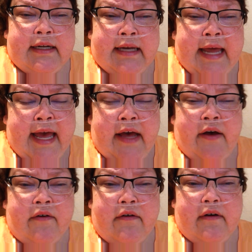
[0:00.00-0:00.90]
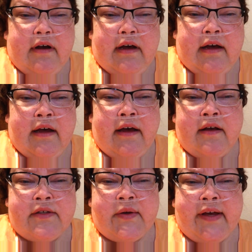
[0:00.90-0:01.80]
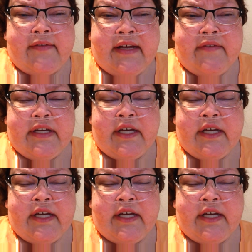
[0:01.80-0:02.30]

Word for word: now I also have to have an